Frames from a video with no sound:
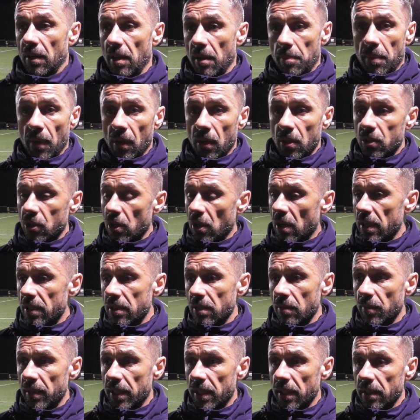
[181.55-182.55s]
only
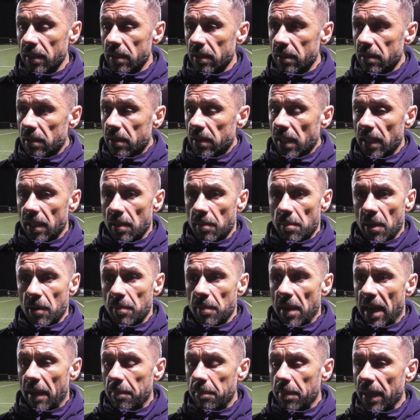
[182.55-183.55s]
apologise that we didn't send them
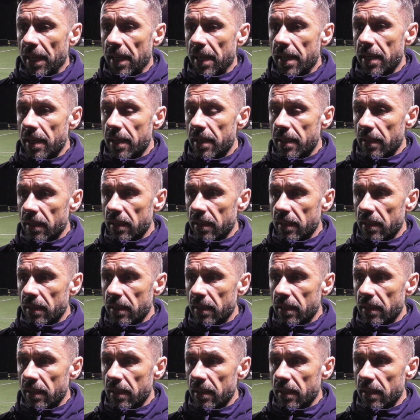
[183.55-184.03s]
home happy.